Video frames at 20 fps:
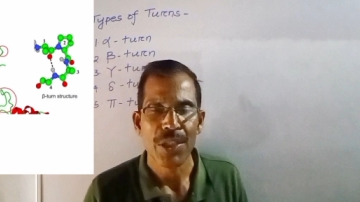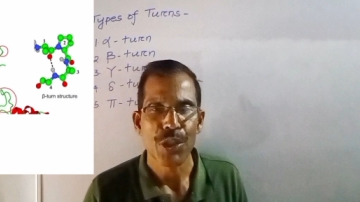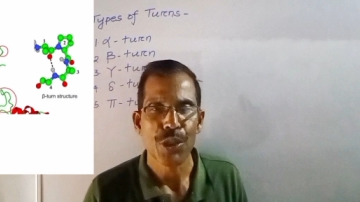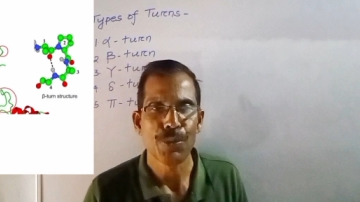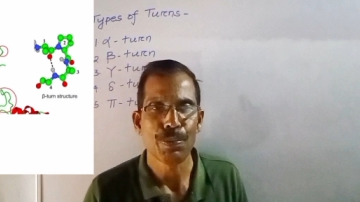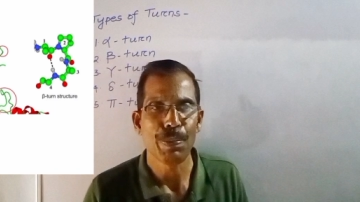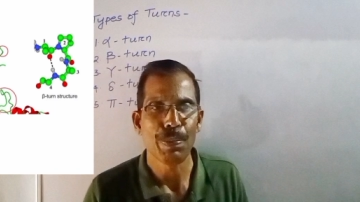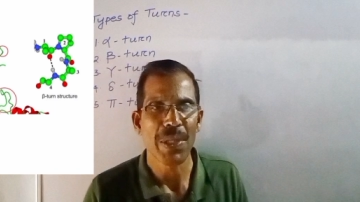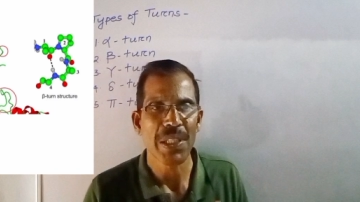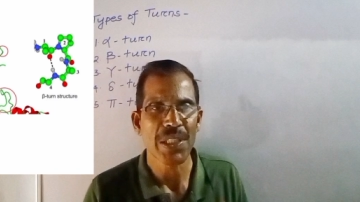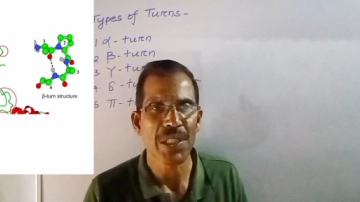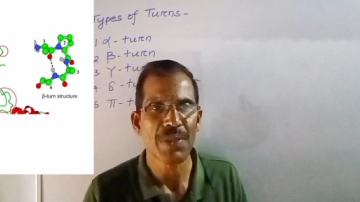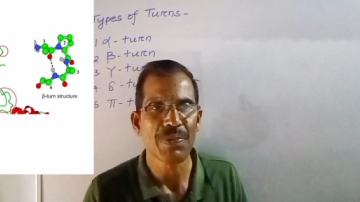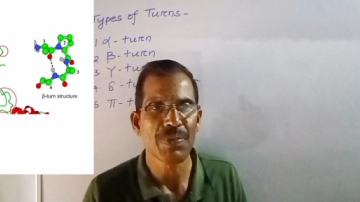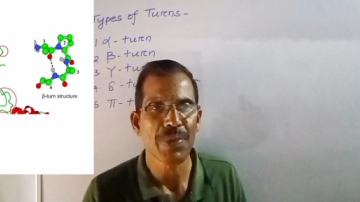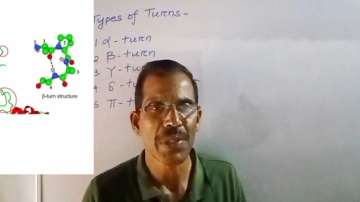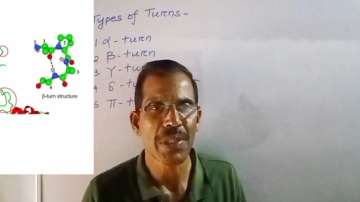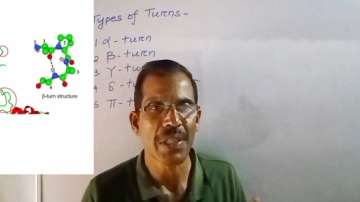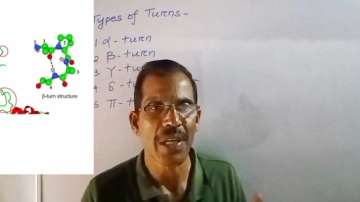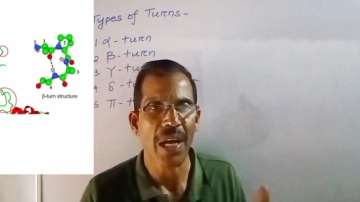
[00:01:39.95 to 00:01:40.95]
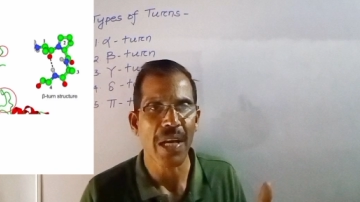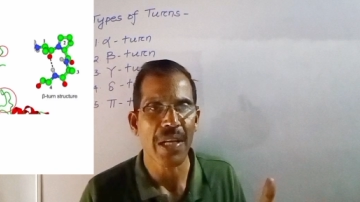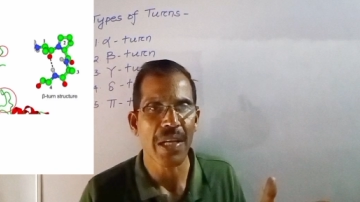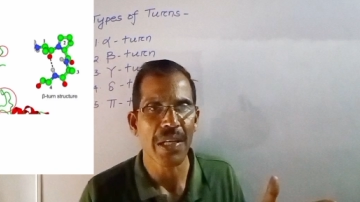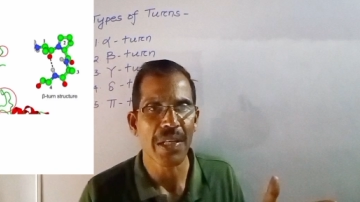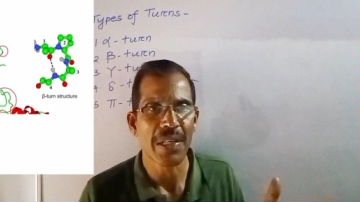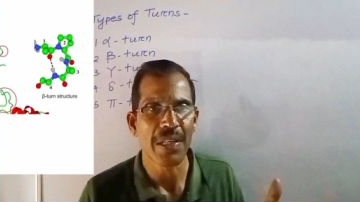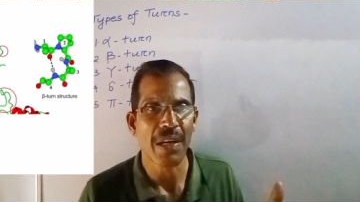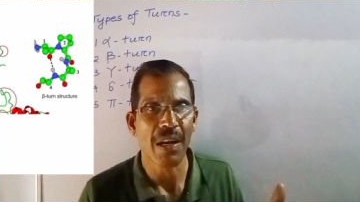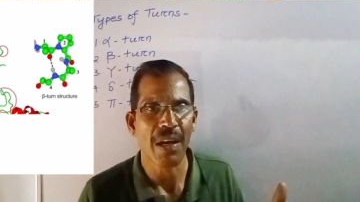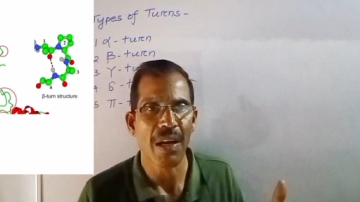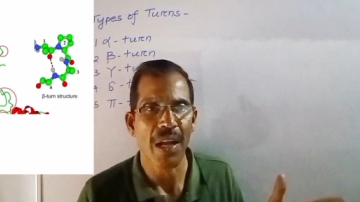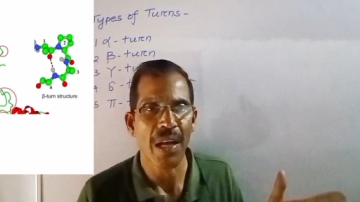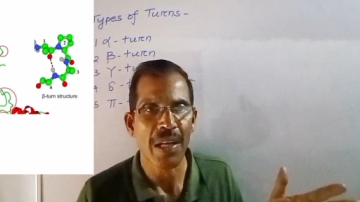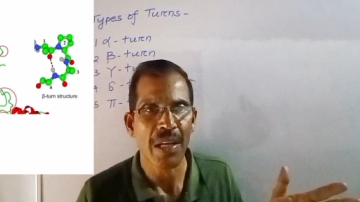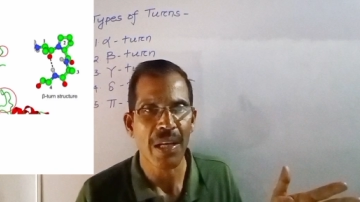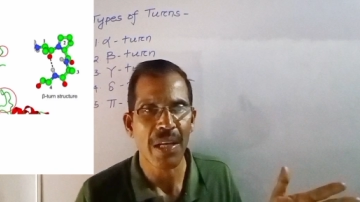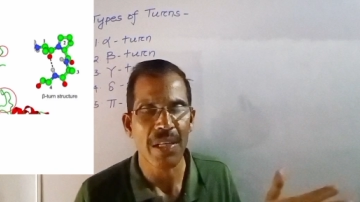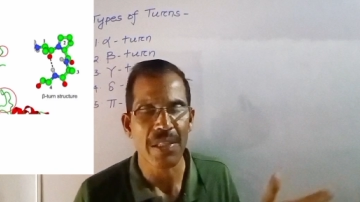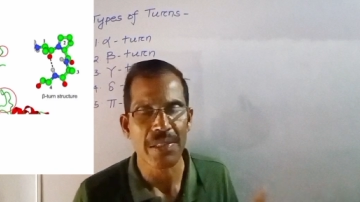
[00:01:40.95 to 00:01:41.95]
specific dihedral
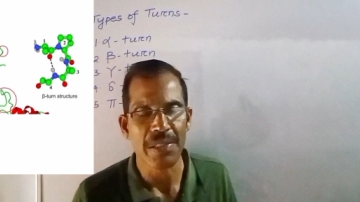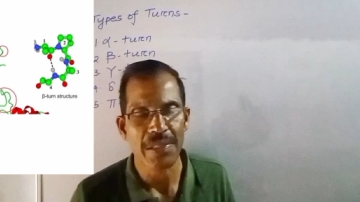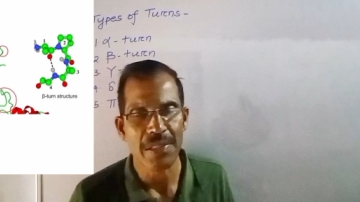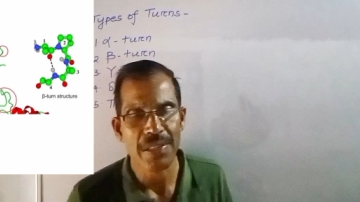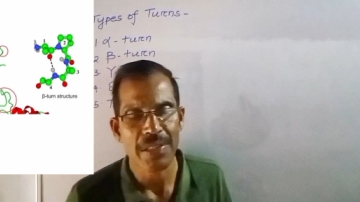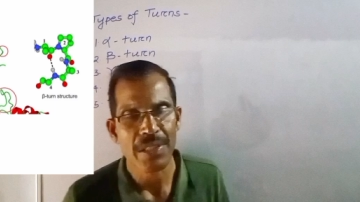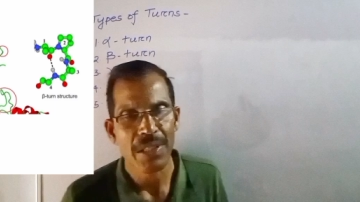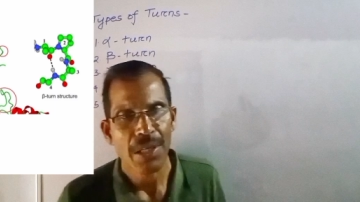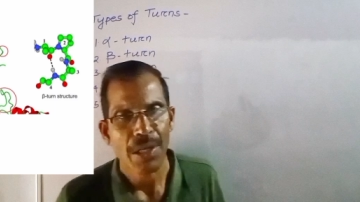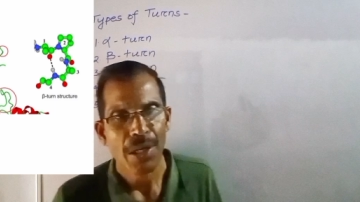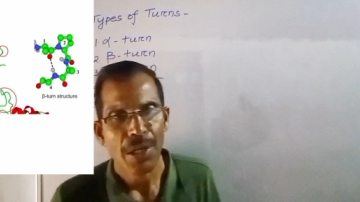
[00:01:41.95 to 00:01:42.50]
angles.